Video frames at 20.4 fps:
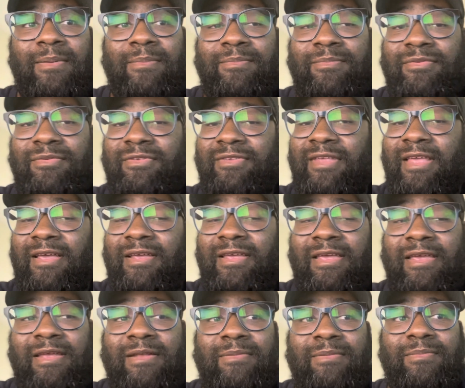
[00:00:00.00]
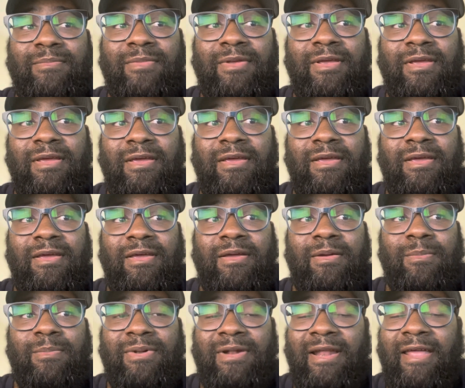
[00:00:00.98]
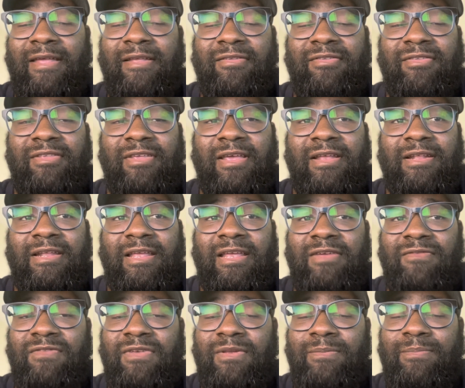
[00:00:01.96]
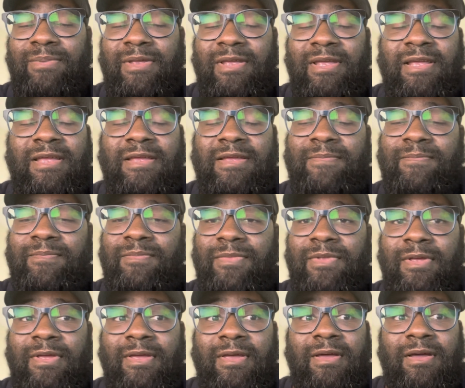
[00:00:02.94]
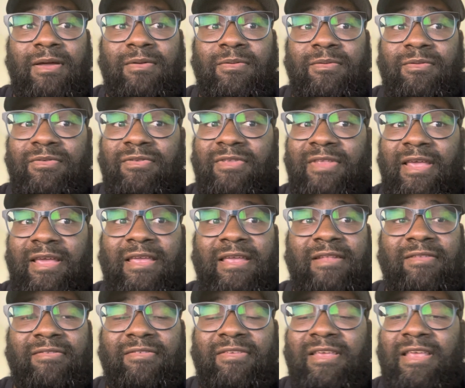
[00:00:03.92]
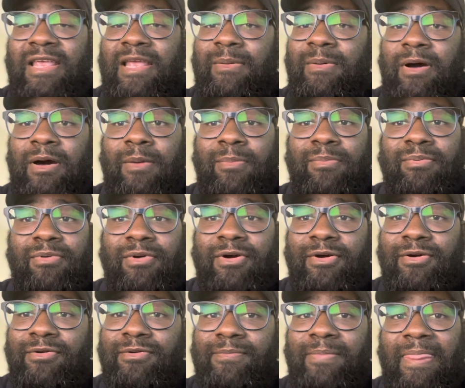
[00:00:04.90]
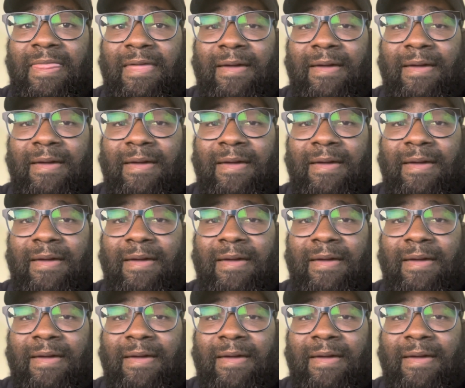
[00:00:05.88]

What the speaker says: Second place in the MVP, second team All-Pro.